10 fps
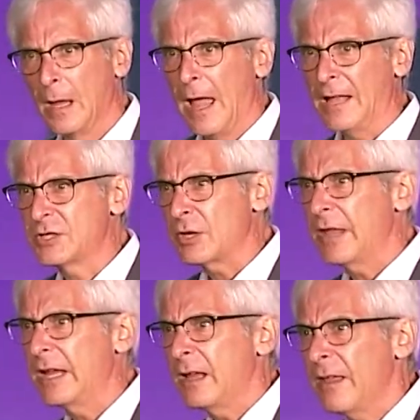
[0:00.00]
And so
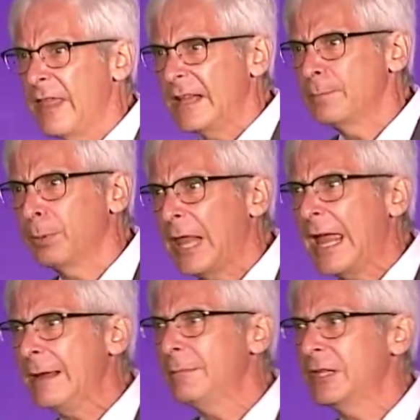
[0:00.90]
they
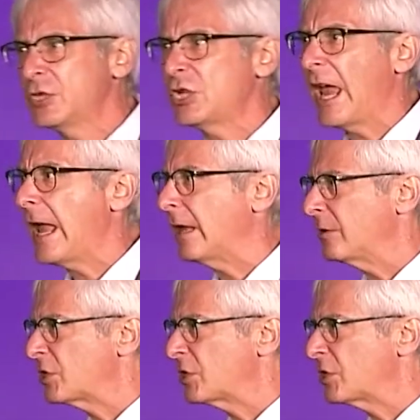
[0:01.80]
blame the change.